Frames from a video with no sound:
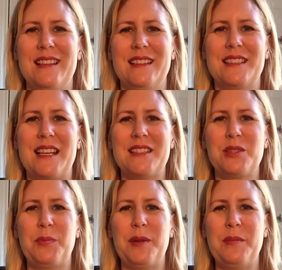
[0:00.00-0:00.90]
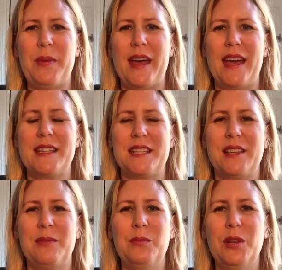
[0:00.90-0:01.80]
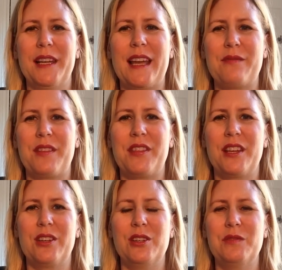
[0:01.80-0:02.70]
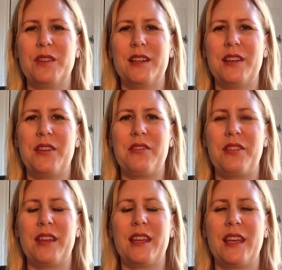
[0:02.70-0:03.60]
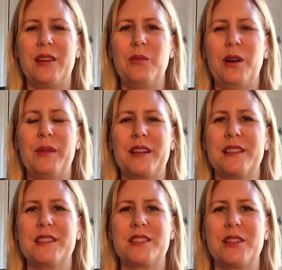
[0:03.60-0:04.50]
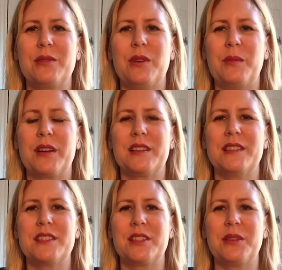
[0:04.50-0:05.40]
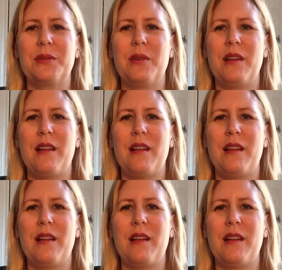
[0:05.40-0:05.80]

sat up in bed mulling everything over, thinking, what am I going to do, what am I going to do?